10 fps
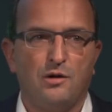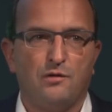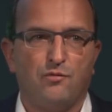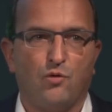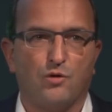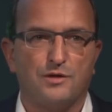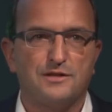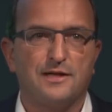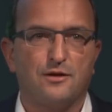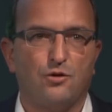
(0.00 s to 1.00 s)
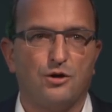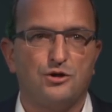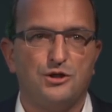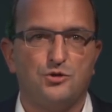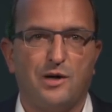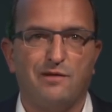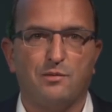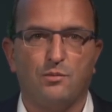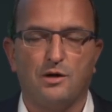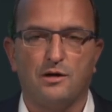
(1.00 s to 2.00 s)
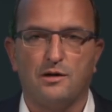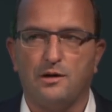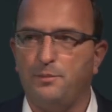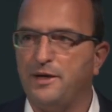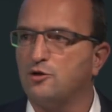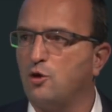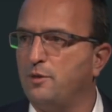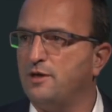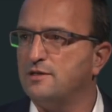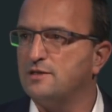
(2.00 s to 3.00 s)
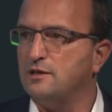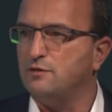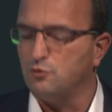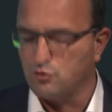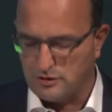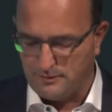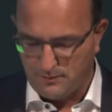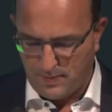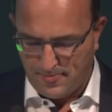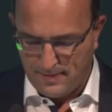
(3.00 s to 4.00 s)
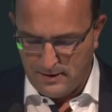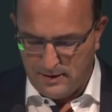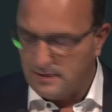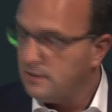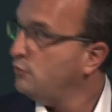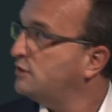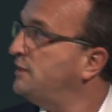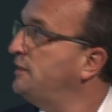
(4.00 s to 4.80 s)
for this technology to have a bigger dominance in the future. You see